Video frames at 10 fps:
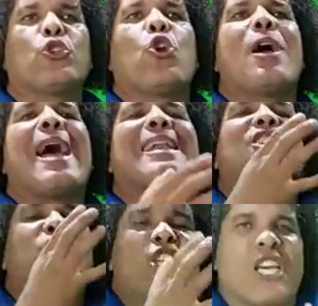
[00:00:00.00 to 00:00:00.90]
to an
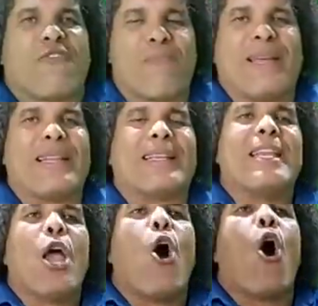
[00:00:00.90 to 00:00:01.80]
achievement
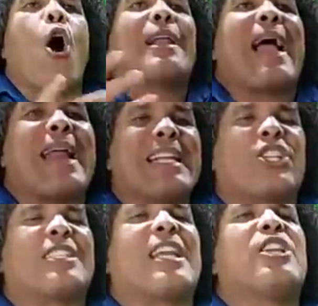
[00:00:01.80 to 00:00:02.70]
that all Guyanese
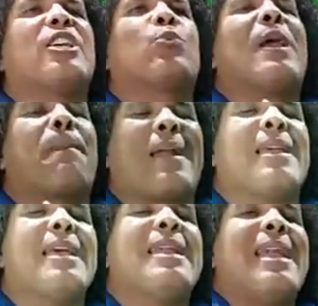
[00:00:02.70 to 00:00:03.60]
could say, yes, we had better.
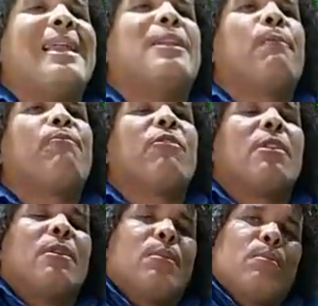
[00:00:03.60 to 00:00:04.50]
Not
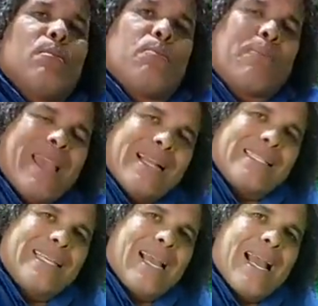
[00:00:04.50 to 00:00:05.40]

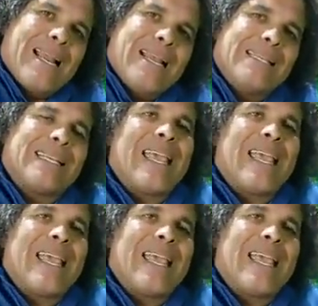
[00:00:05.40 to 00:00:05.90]
PNC Guyanese,